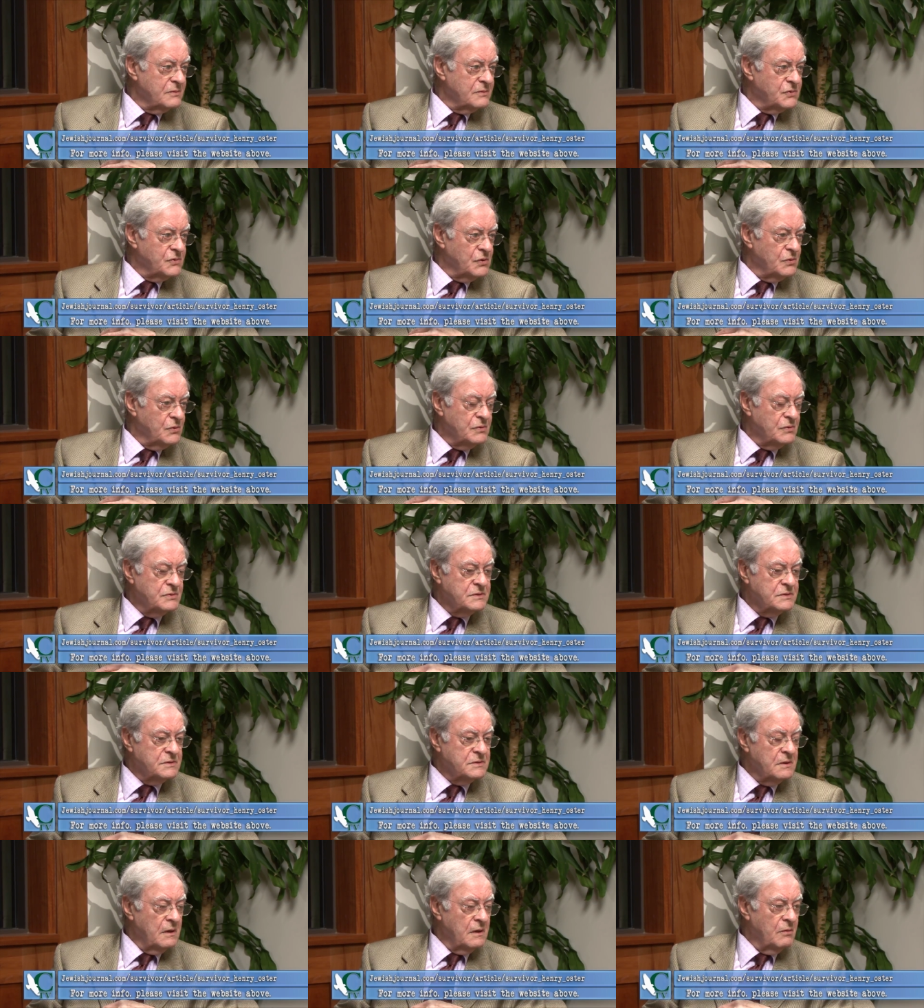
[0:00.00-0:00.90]

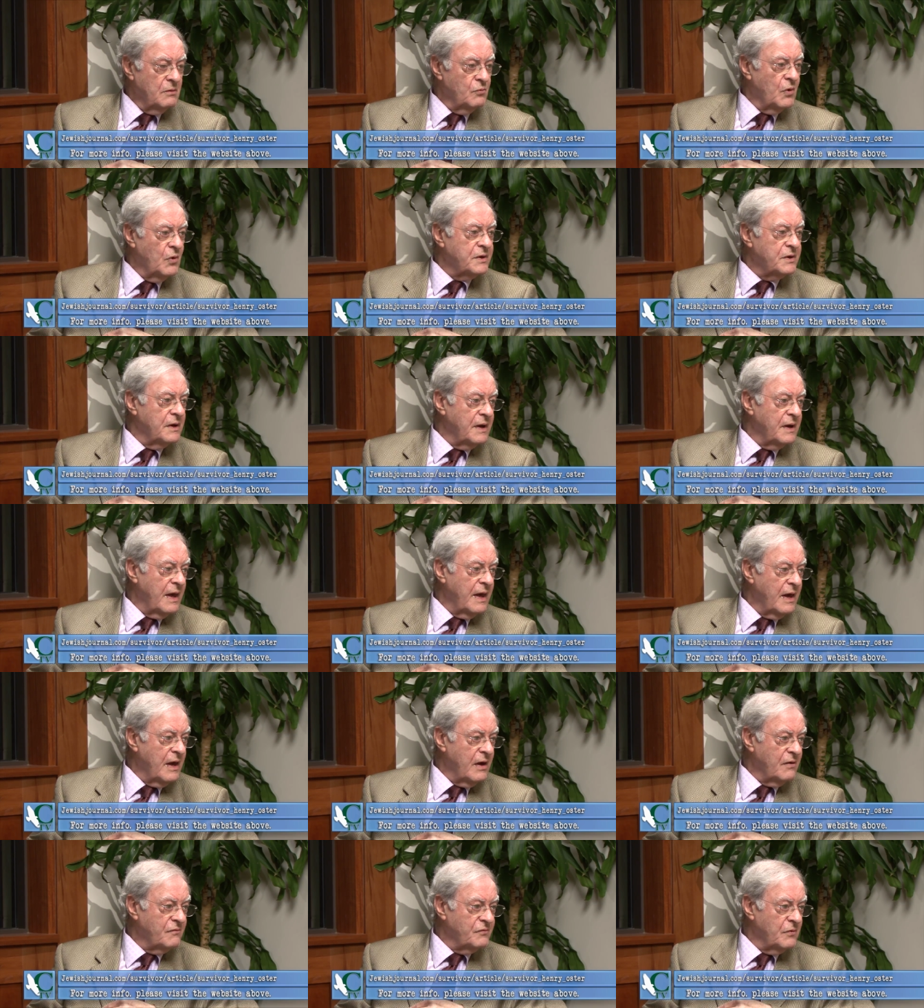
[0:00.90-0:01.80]
Jews, one and a
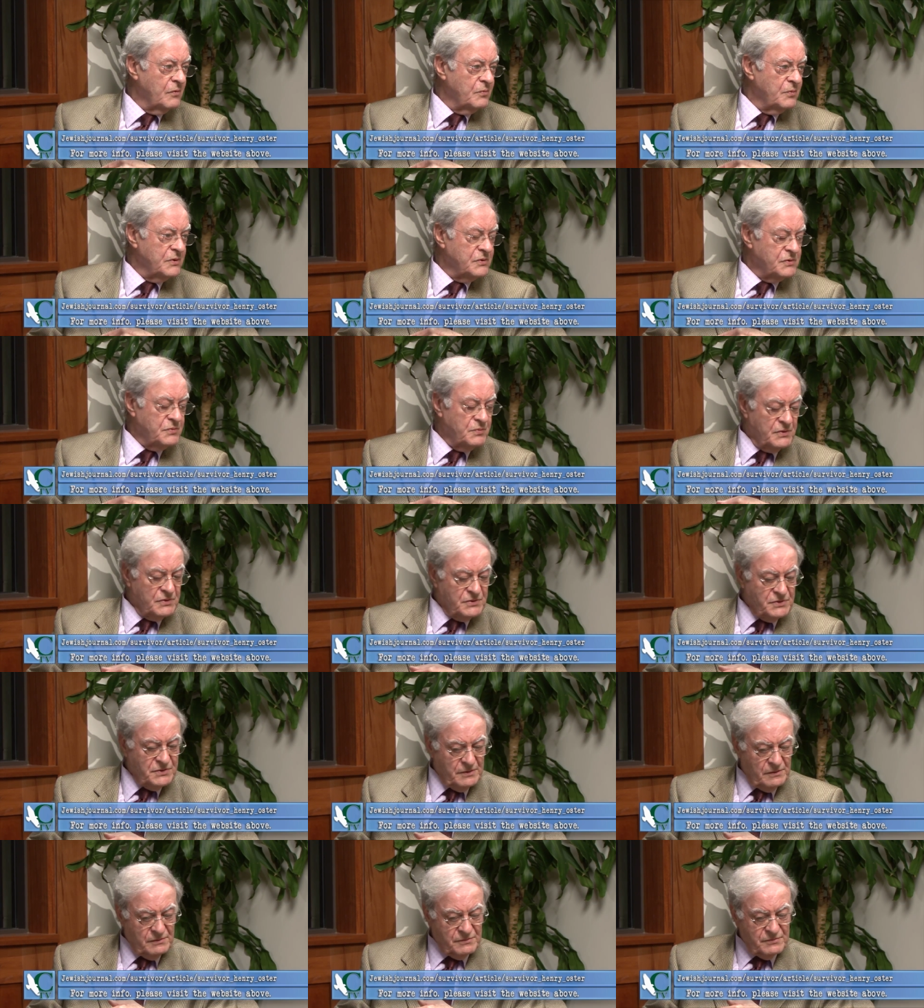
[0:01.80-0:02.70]
half of which were
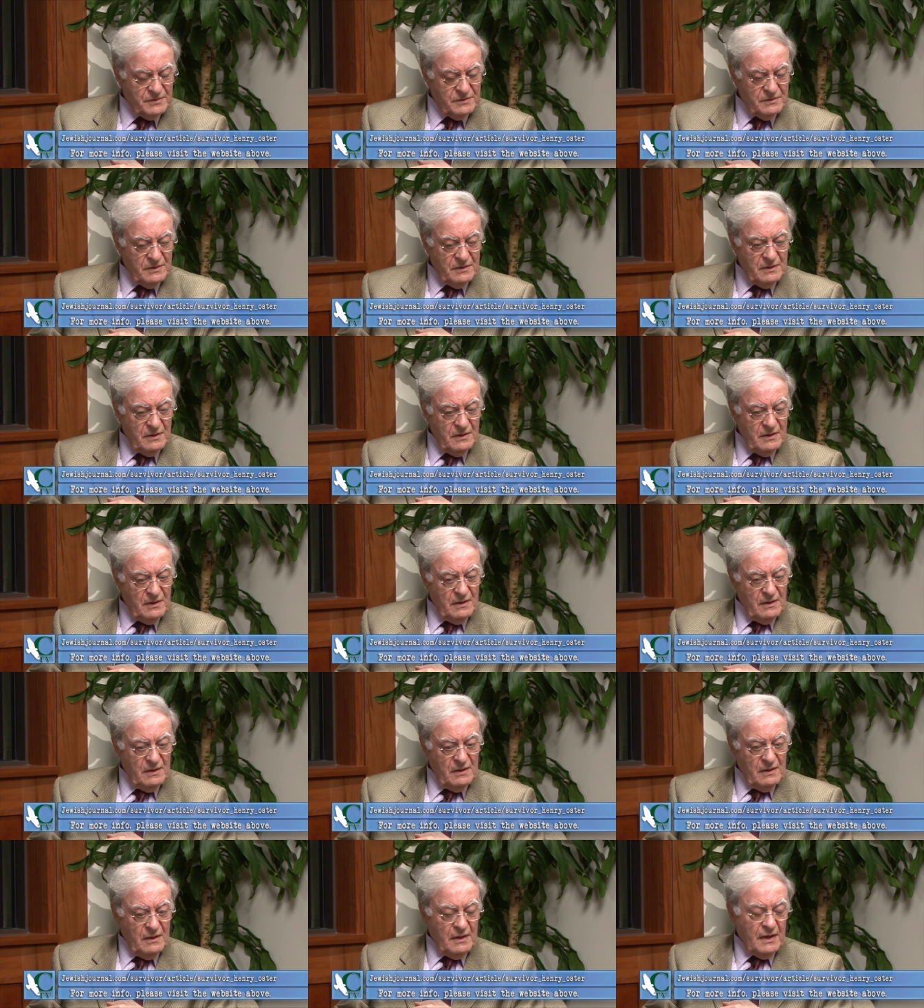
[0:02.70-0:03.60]
children,
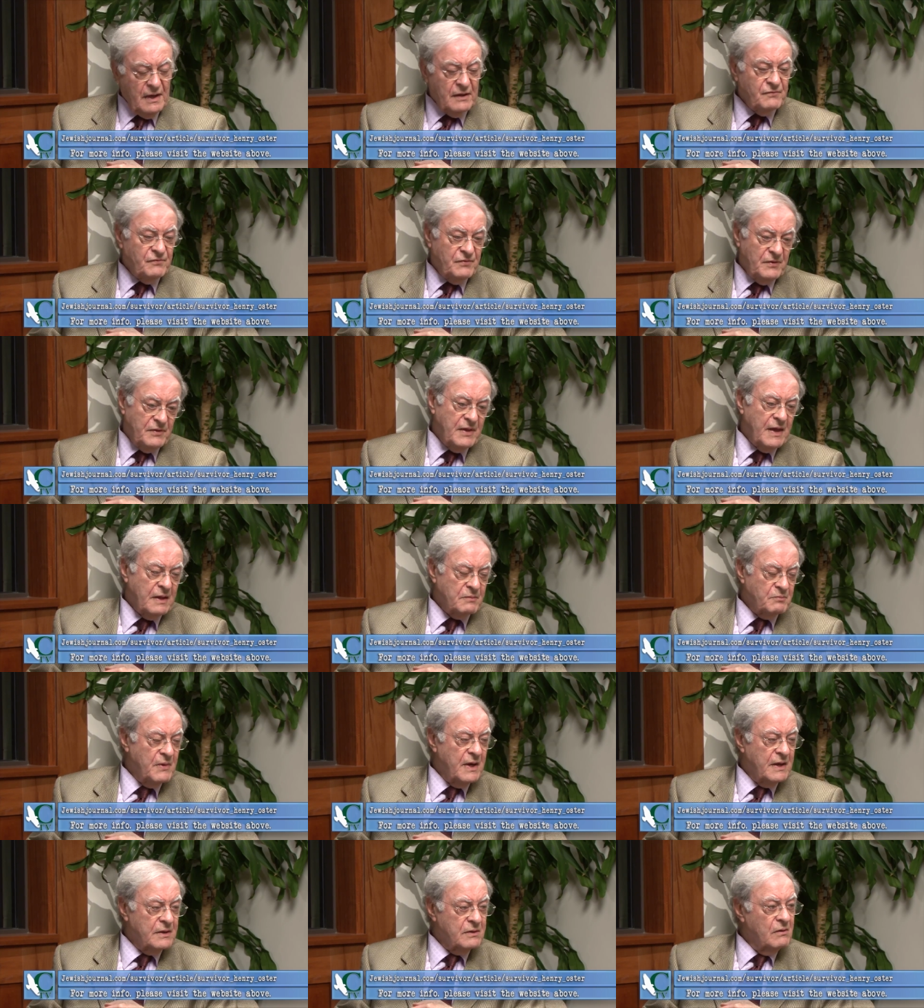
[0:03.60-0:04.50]
and for that
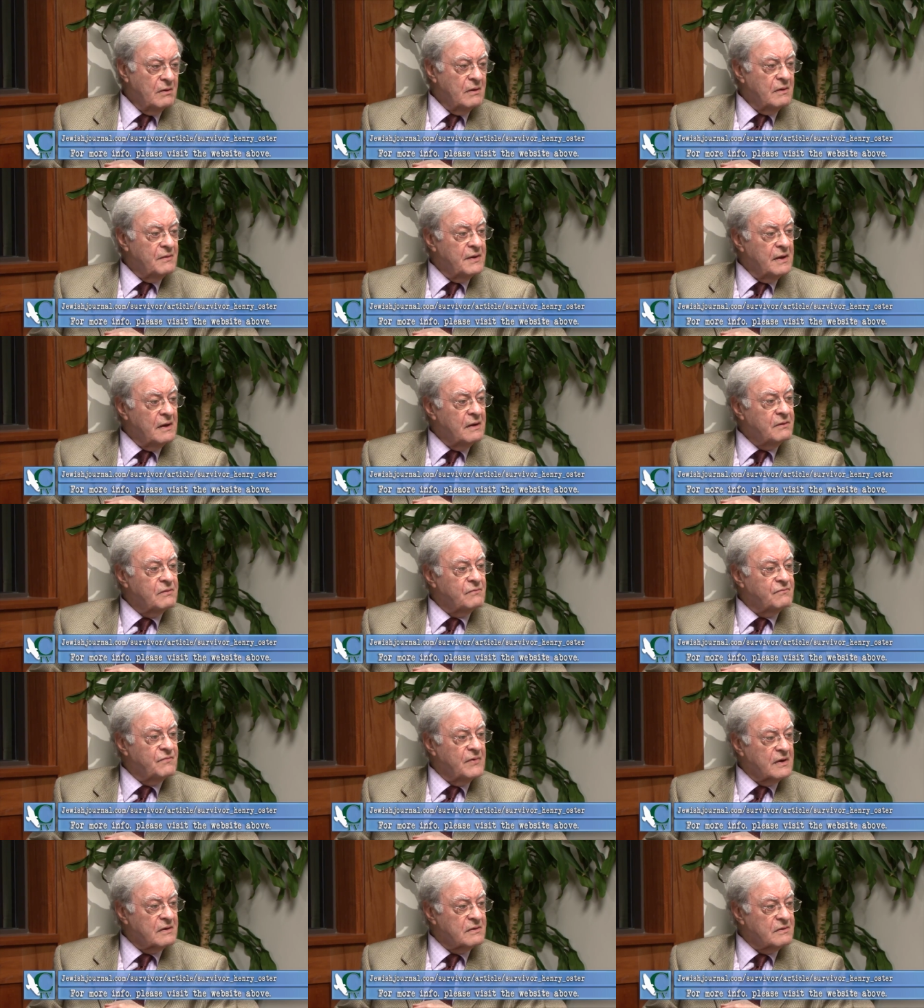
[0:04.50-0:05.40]
matter, all the other
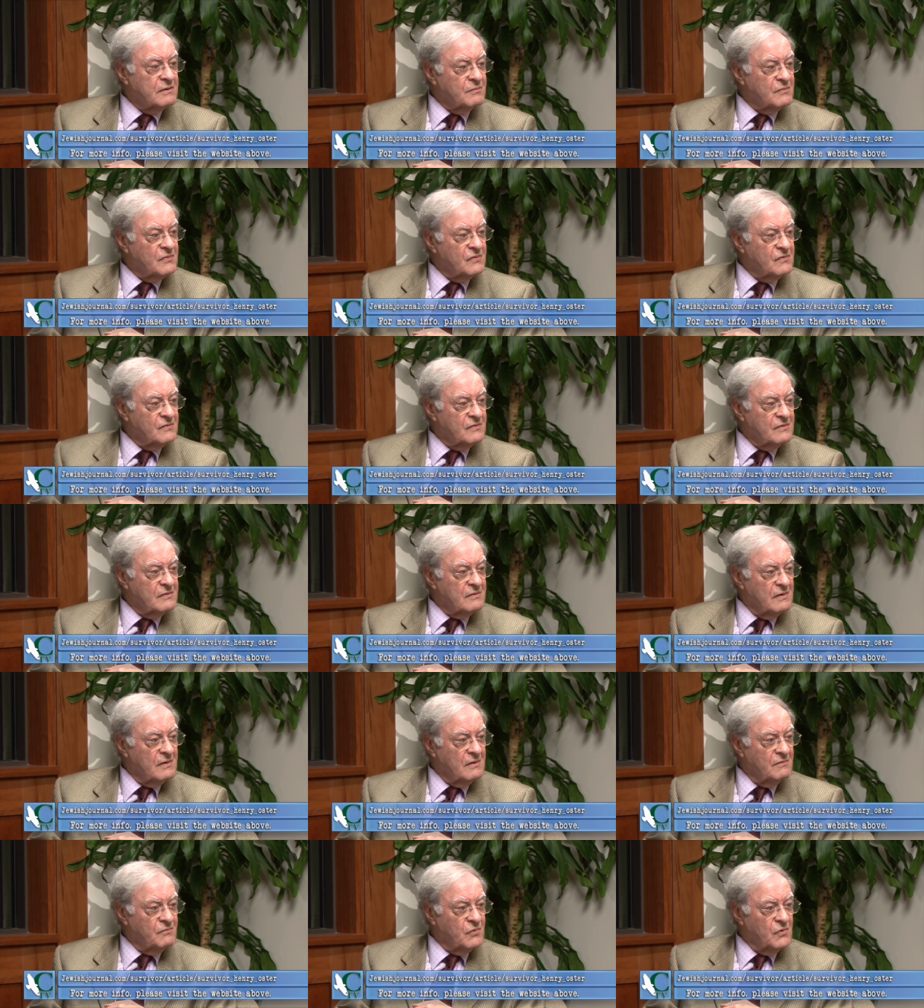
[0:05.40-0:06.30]
victims
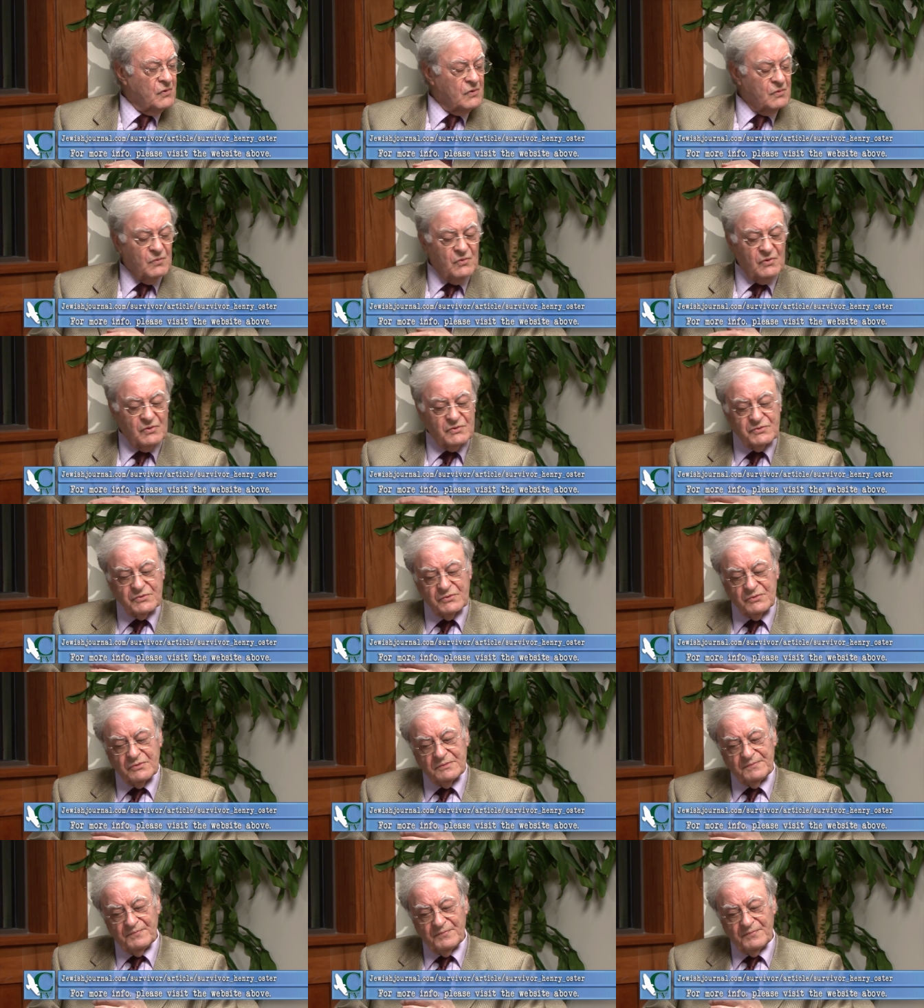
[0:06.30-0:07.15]
of World War II.